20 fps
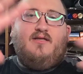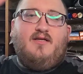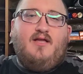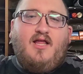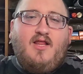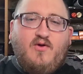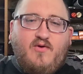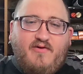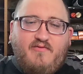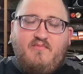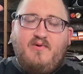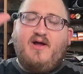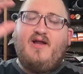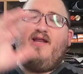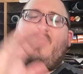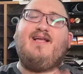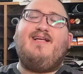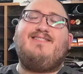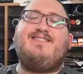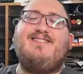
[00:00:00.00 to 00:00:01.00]
Hello,
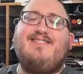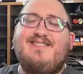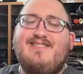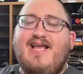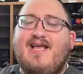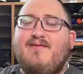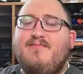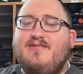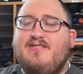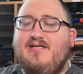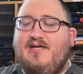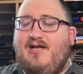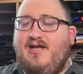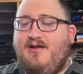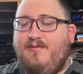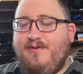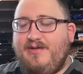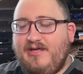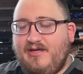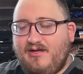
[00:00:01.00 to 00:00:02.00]
everybody. Sam
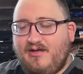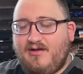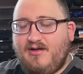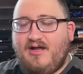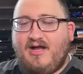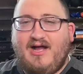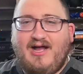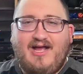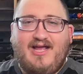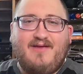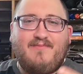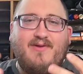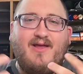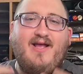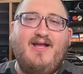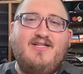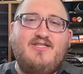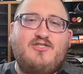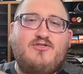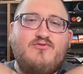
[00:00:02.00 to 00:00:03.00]
Tom here. I am
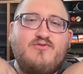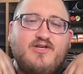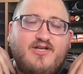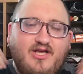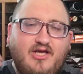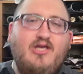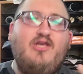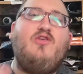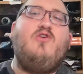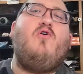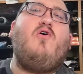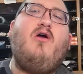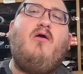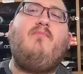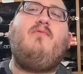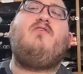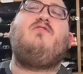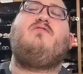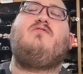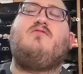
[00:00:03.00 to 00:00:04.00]
answering your
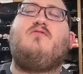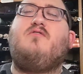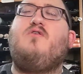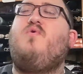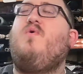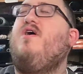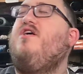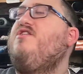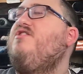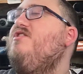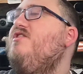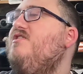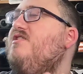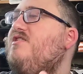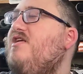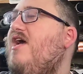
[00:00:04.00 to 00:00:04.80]
musical questions.